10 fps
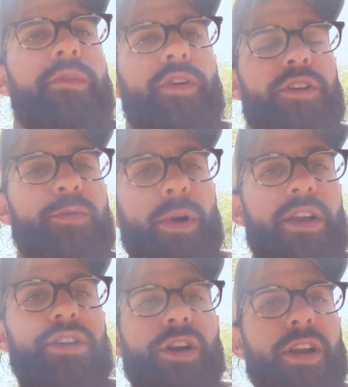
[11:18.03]
or reverse
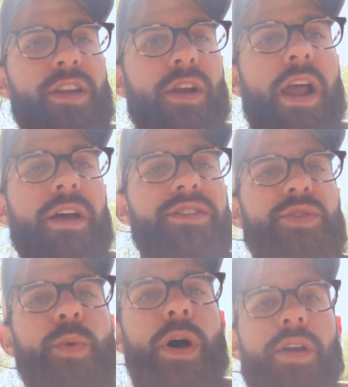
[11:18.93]
pressure in your
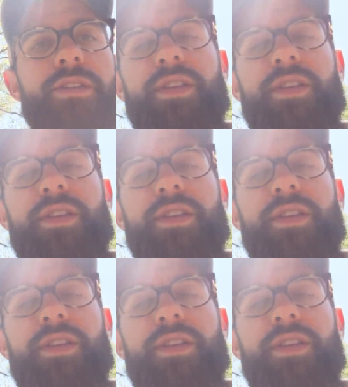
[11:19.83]
house's water